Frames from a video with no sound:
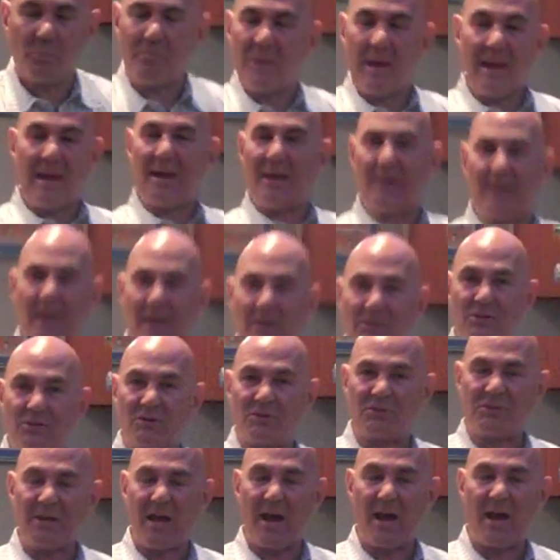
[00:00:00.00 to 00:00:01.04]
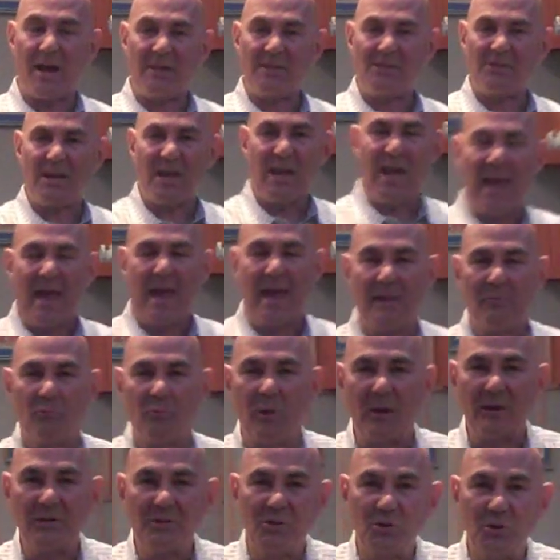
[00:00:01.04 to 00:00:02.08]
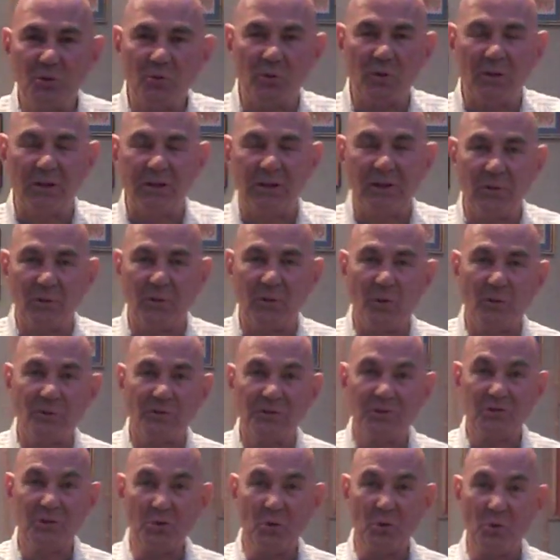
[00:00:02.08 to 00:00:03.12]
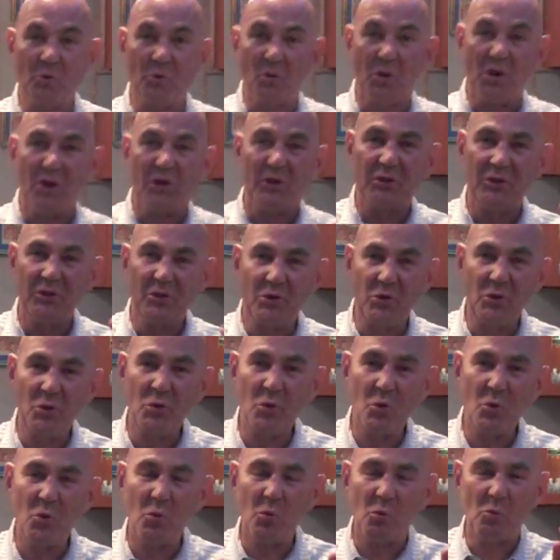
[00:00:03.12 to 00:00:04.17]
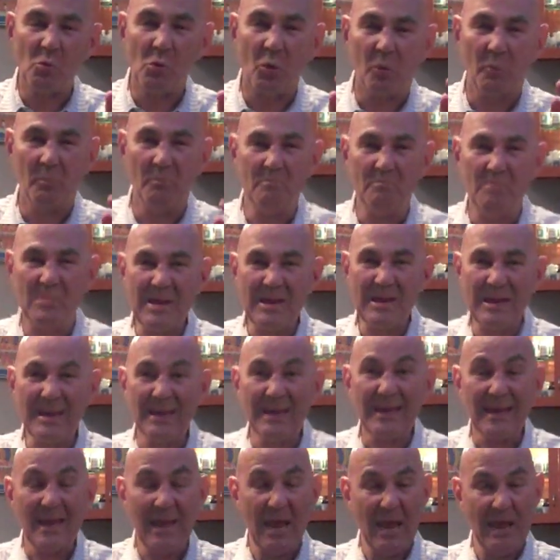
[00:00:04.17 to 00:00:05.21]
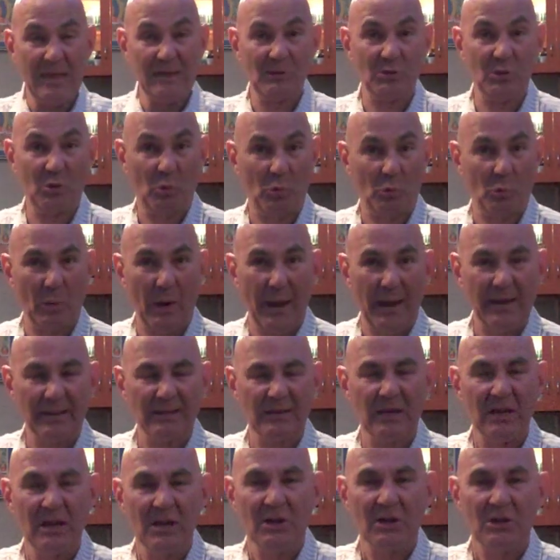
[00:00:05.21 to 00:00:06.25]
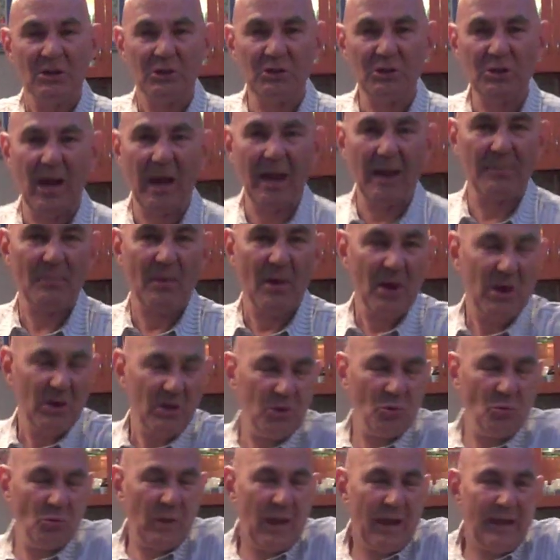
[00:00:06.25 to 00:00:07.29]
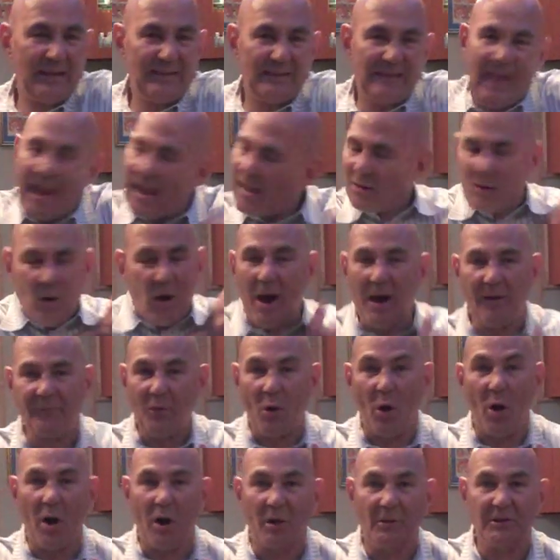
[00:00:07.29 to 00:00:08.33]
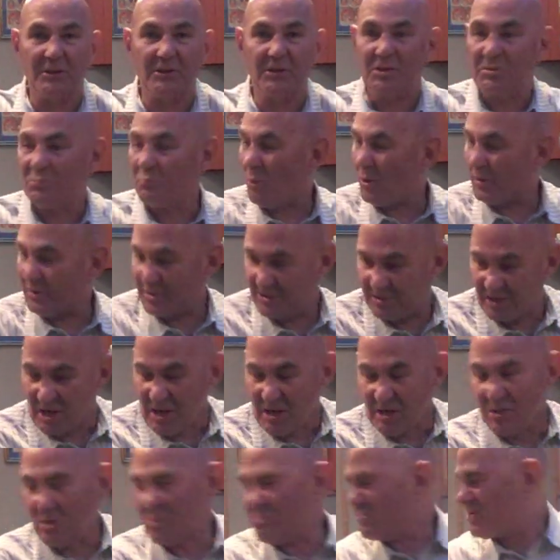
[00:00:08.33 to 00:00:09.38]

man exercise. And once you clear those two, you will be in great shape. You like take off all the schmutz, you